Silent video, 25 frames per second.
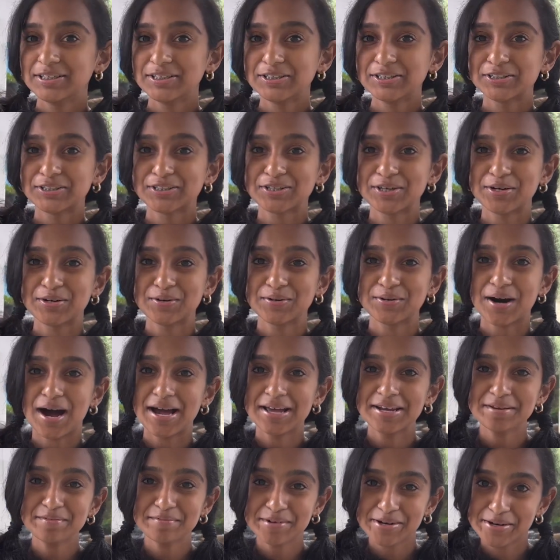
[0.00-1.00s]
So I
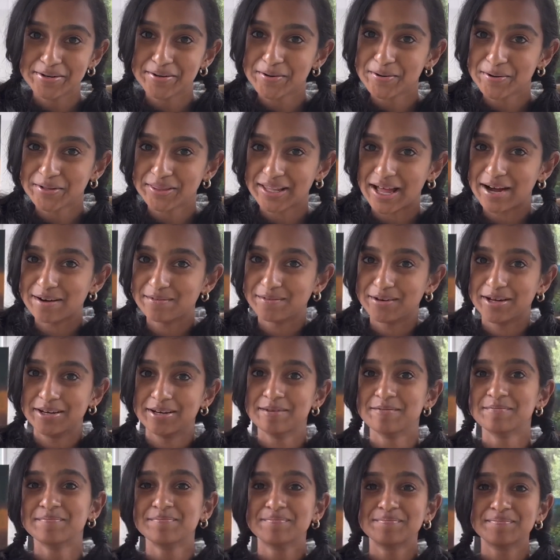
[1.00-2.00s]
didn't want to ruin that one,
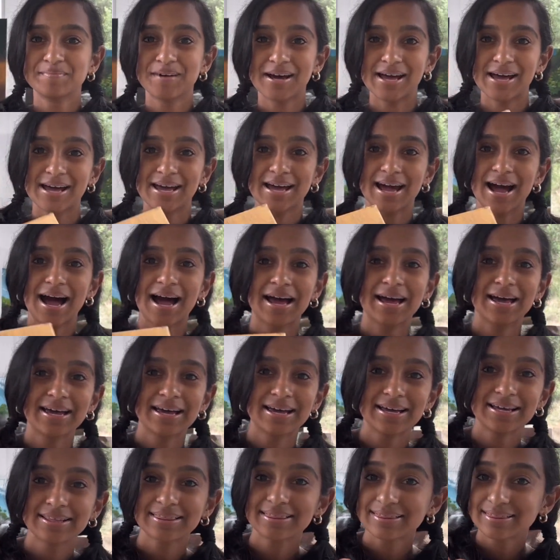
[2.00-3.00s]
but
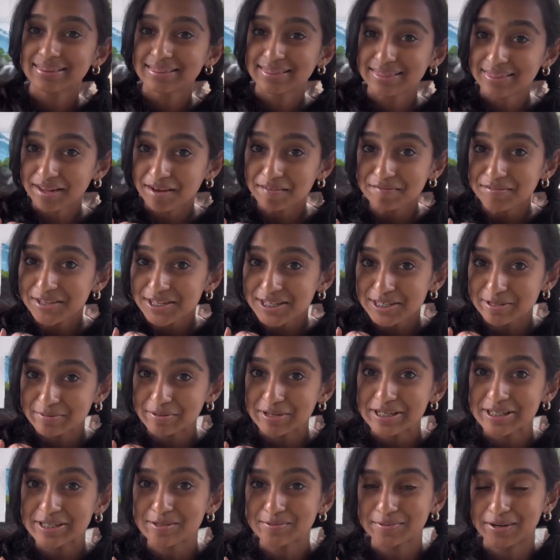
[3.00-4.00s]
I love this one
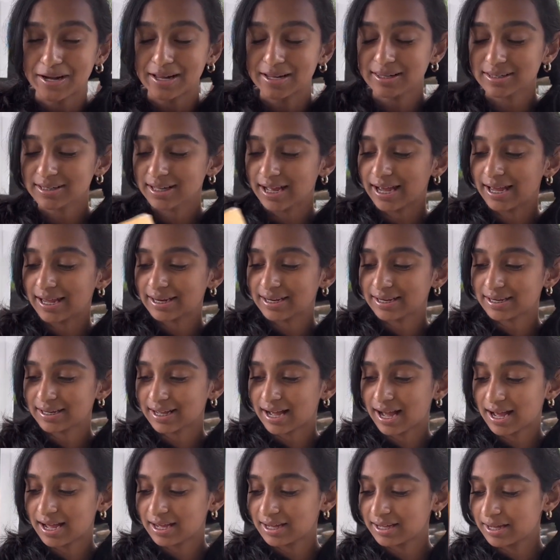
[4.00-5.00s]
as well, and
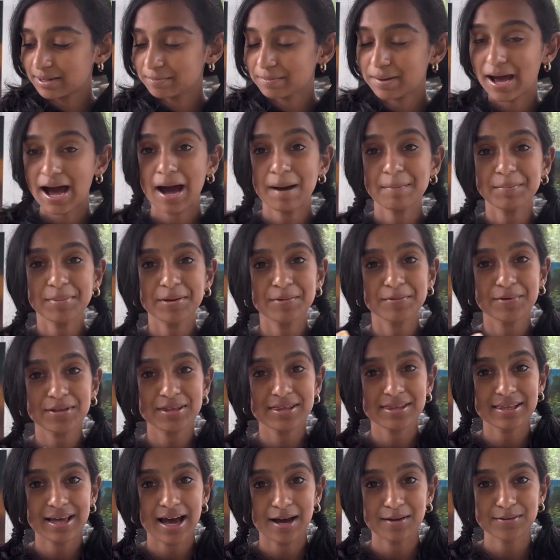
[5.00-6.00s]
I am happy with
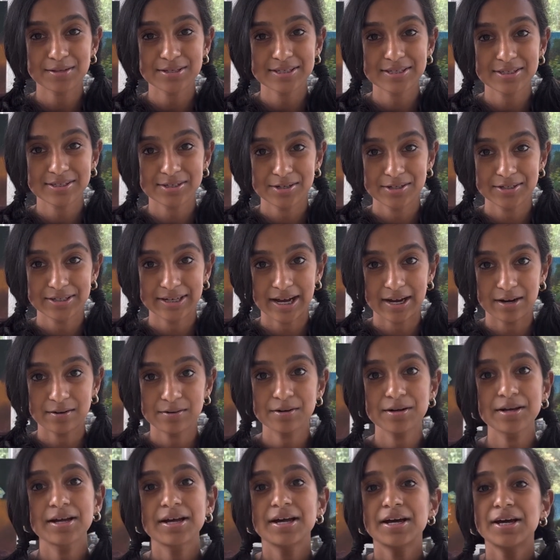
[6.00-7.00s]
how this turned
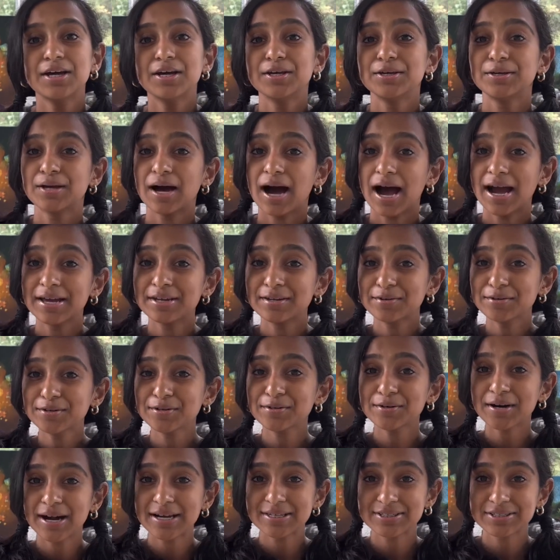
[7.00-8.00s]
out. I know you
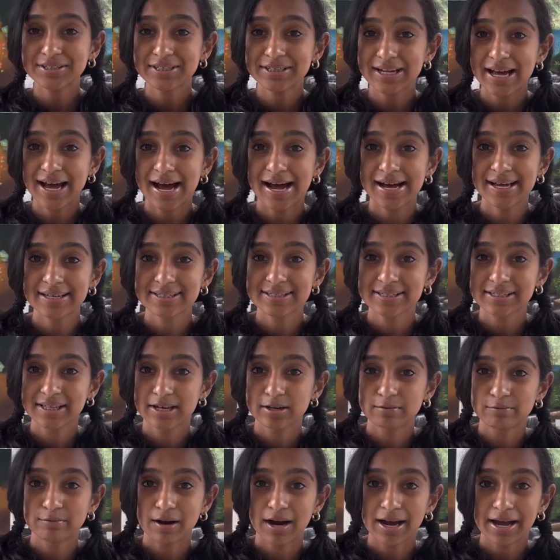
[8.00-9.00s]
guys are gonna ask
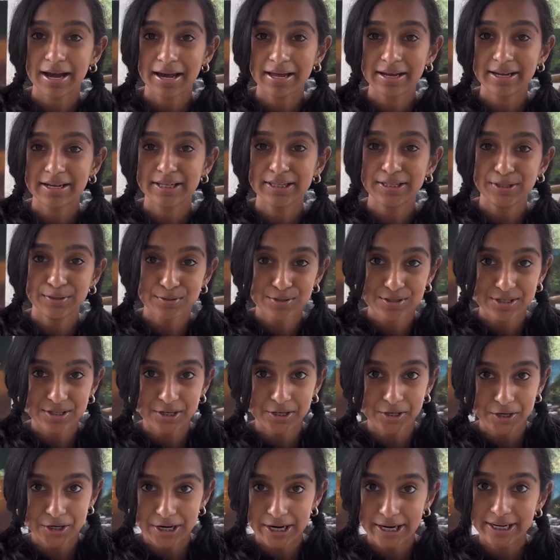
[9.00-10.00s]
like why I didn't use the
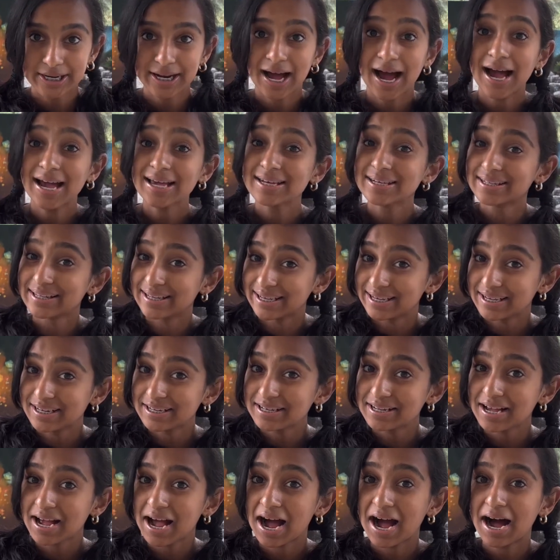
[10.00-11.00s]
green. I
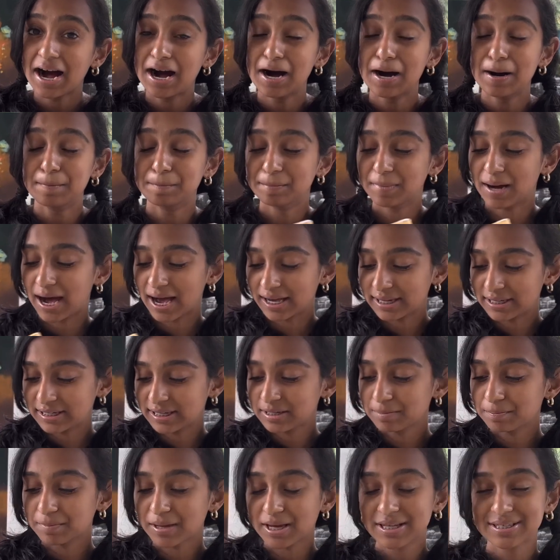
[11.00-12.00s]
did
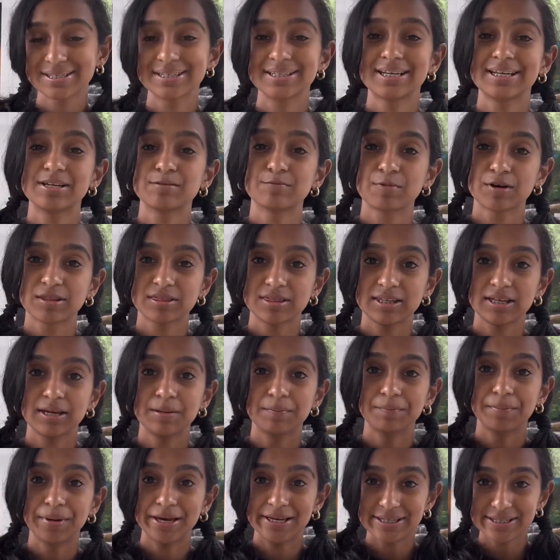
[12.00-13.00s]
mix it in with the
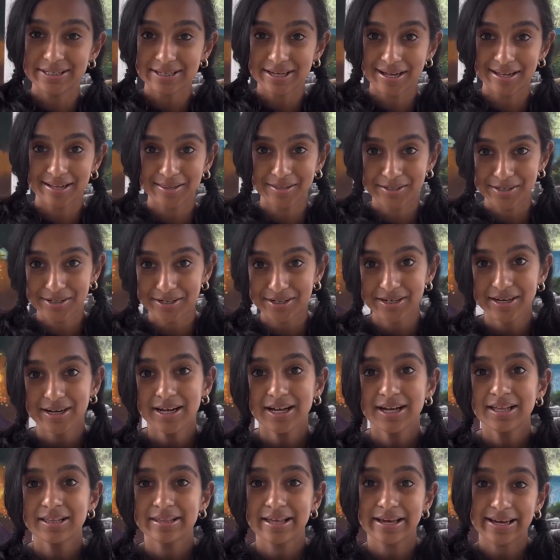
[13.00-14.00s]
base color,
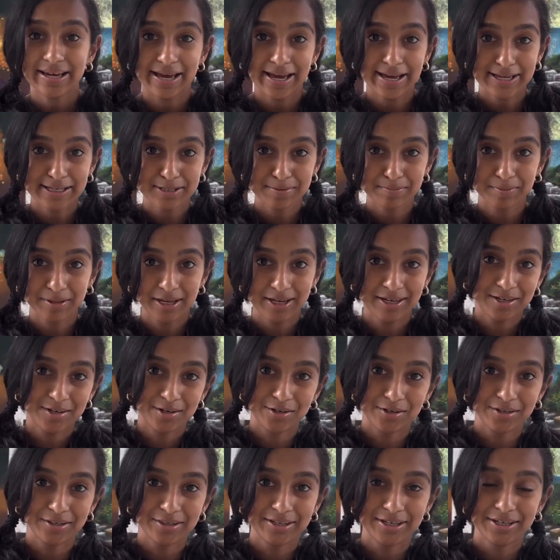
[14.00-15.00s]
like I explained
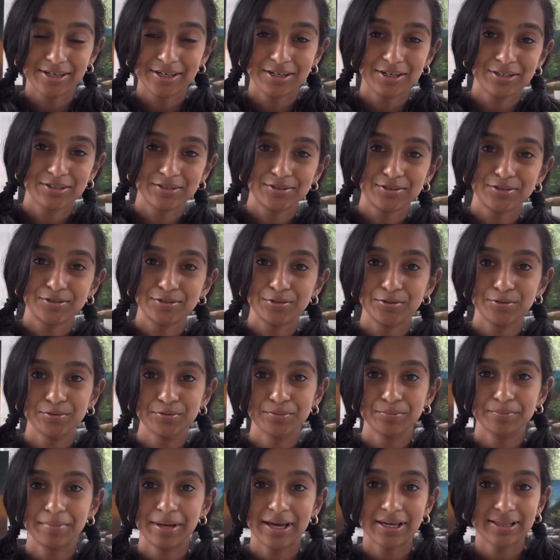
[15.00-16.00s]
earlier, to
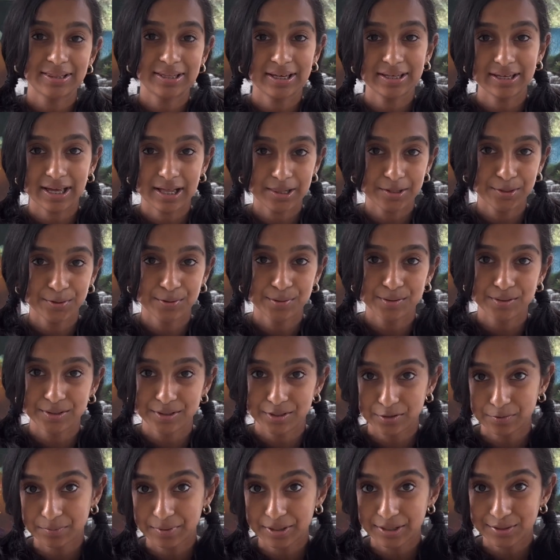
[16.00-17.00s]
make the yellow a
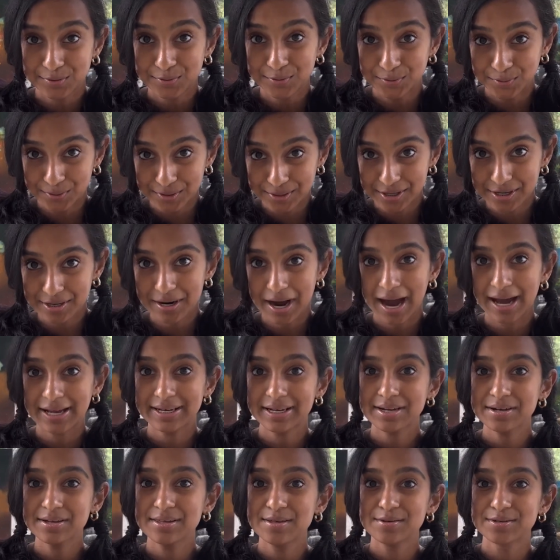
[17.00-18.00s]
little bit cooler. I
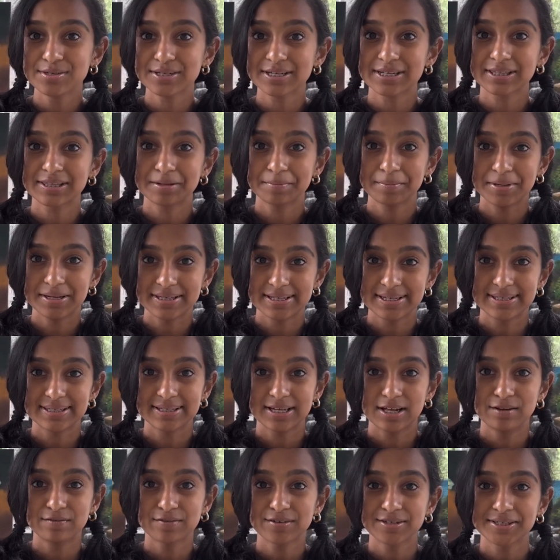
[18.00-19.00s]
didn't use it in the piece
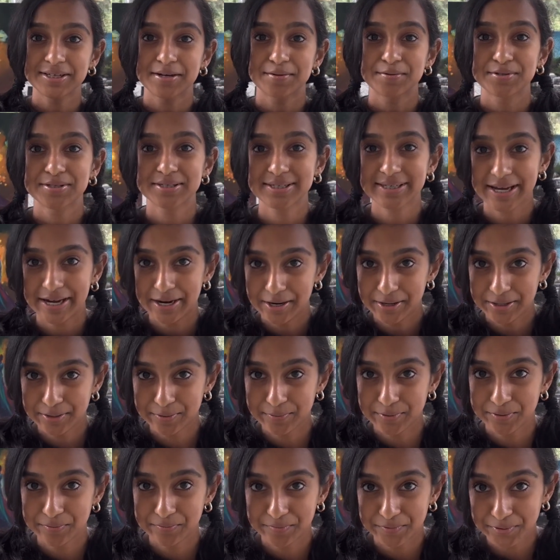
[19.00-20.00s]
itself because I was scared it
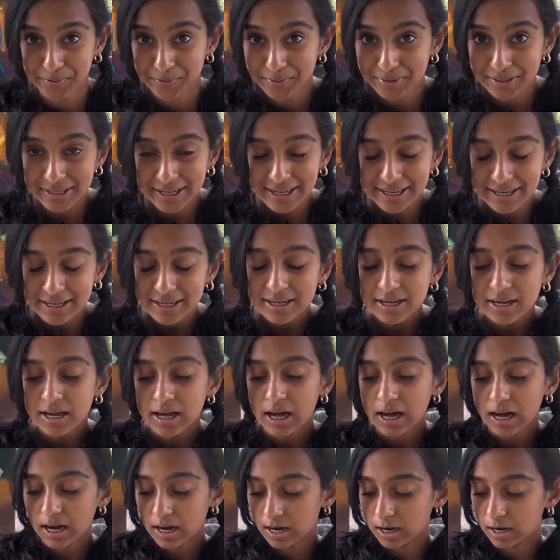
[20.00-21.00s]
would ruin it.
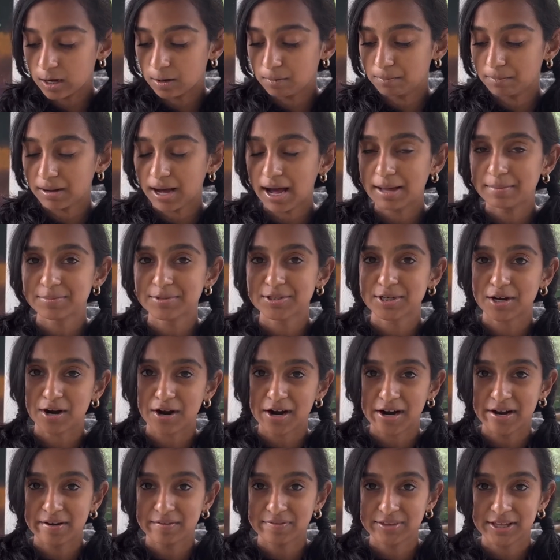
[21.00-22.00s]
I'm
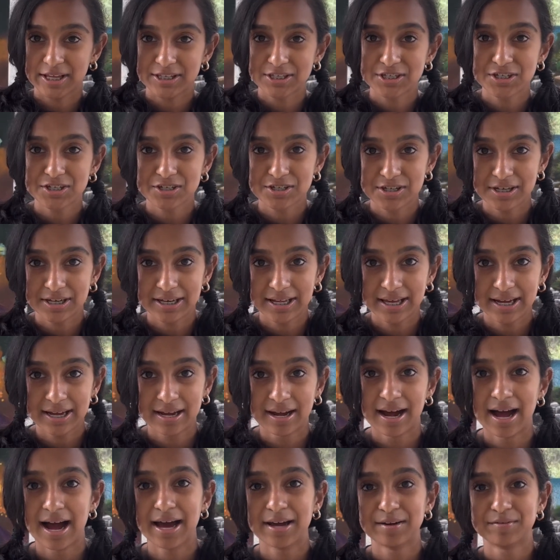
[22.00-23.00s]
sorry if that's cheating.
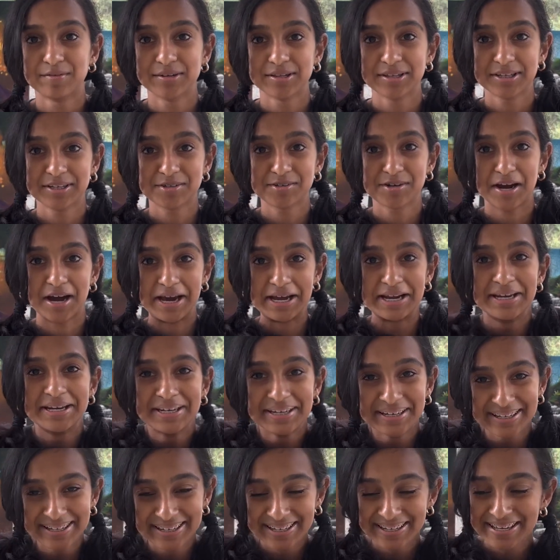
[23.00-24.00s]
I really tried.
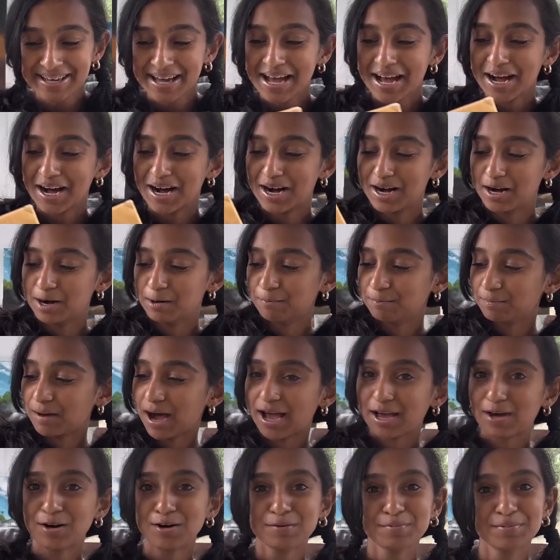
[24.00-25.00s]
I
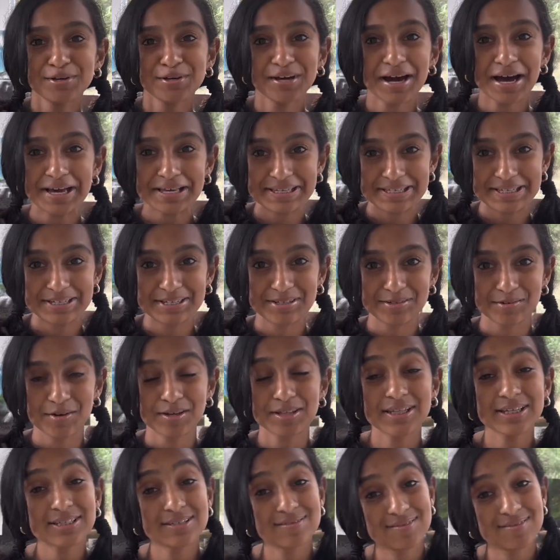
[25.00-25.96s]
hope you guys enjoyed this